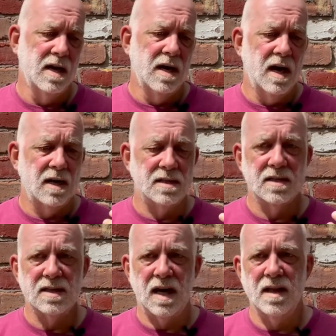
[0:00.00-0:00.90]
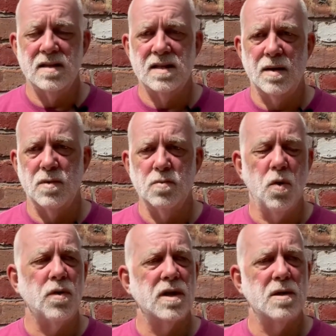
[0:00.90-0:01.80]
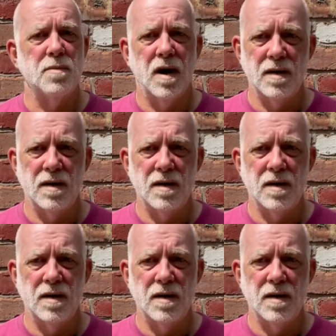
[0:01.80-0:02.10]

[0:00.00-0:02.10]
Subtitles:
And it's exactly the same with walking. You buy